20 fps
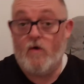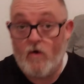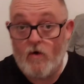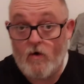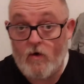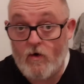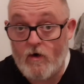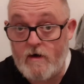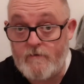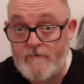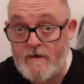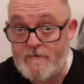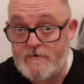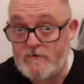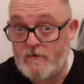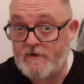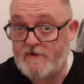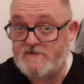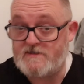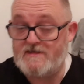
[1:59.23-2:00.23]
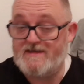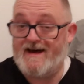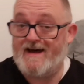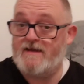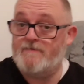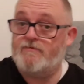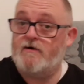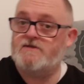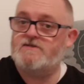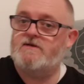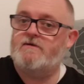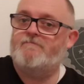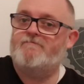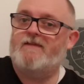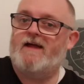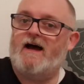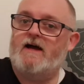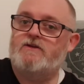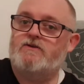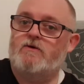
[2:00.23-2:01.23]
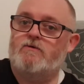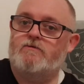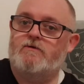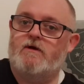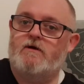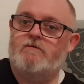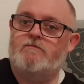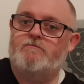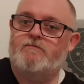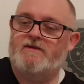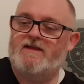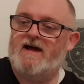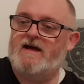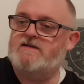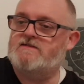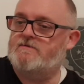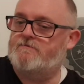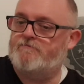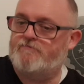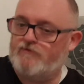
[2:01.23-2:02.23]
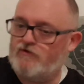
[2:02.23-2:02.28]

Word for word: Or it may be the one that's in Harry Potter. I don't know. But that is a